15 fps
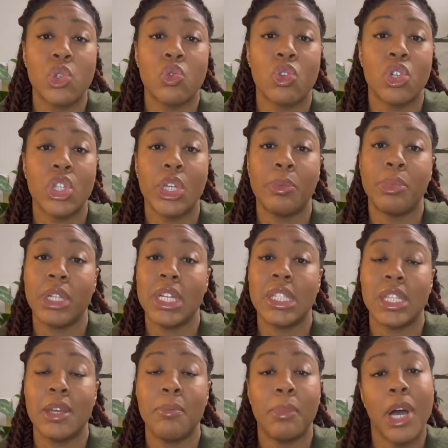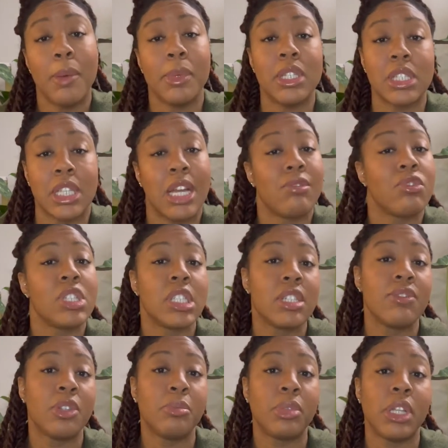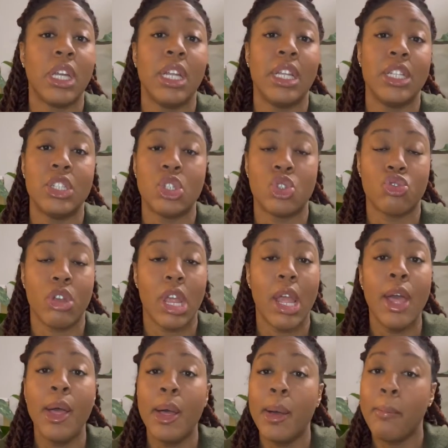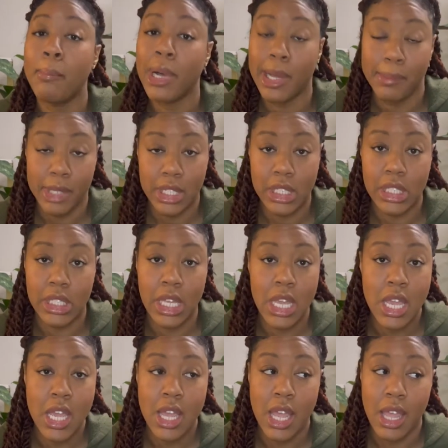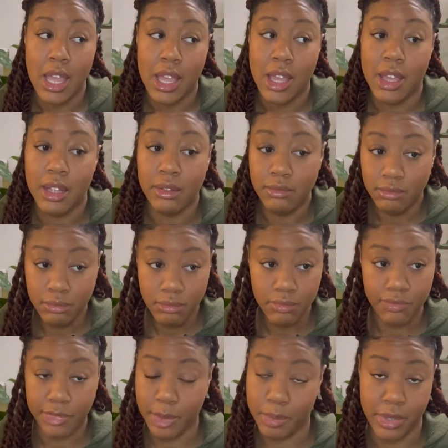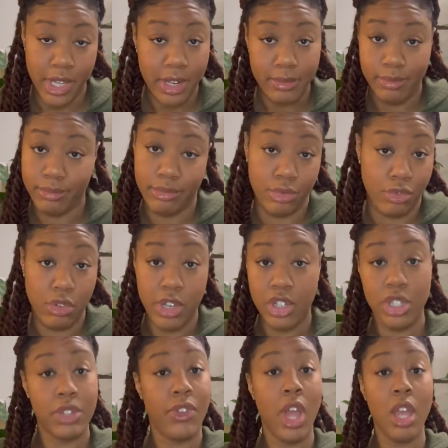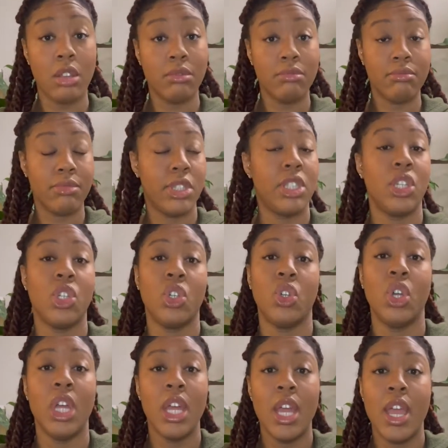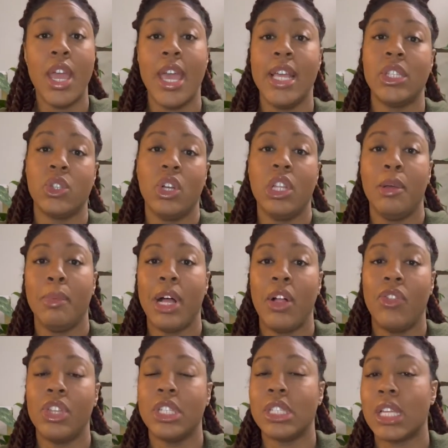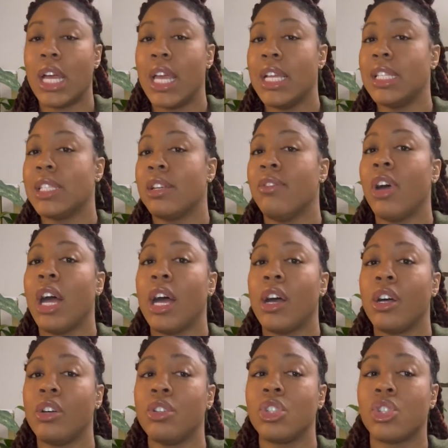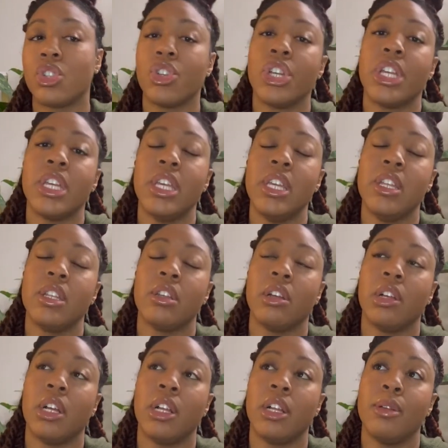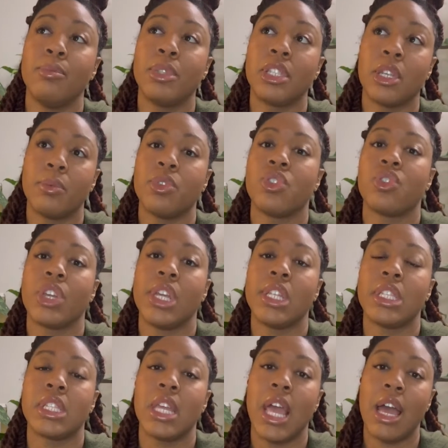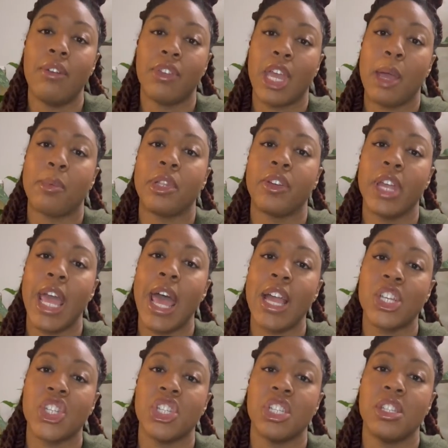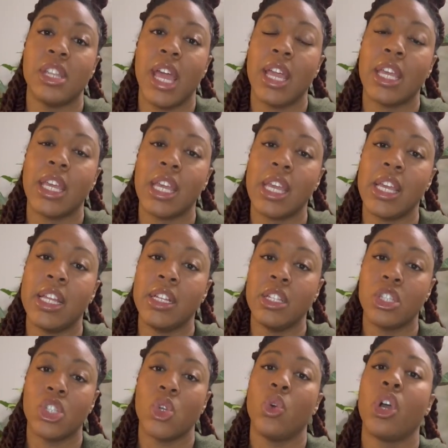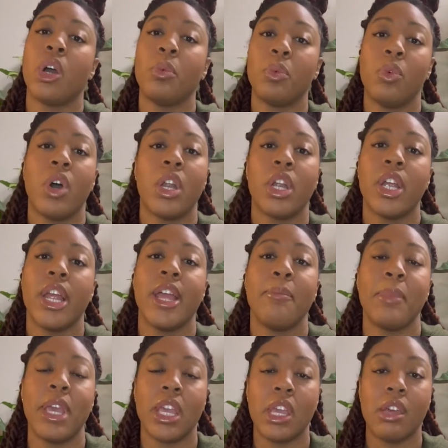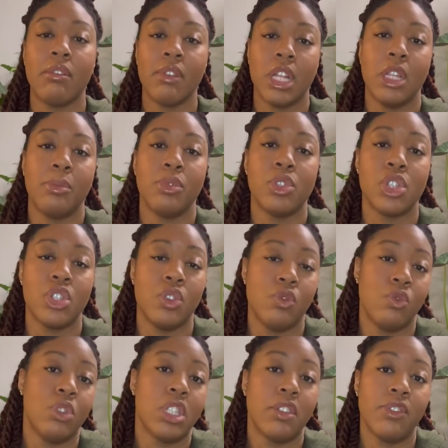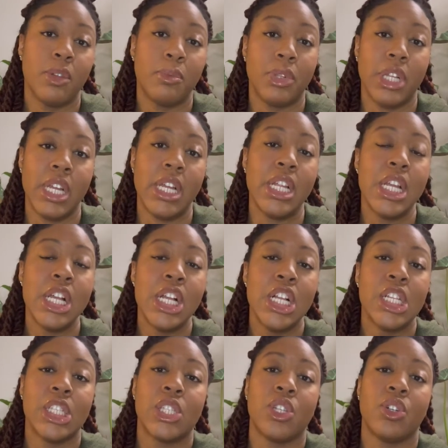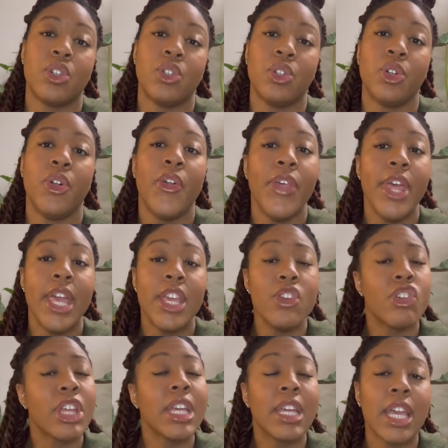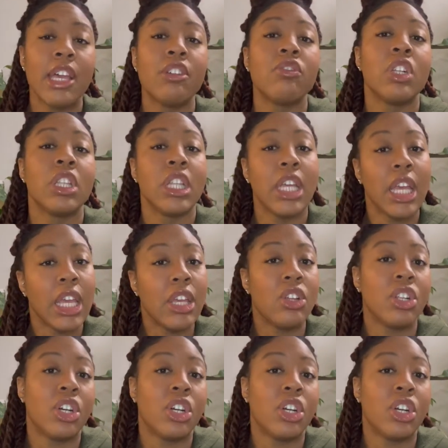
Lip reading: grow their plants in pumice. I've received the plant in straight pumice, and the plant was growing just fine. So it's all about the science of how certain substrates have capillary action that can soak up water and make it available to the roots of the plant. So you can get really,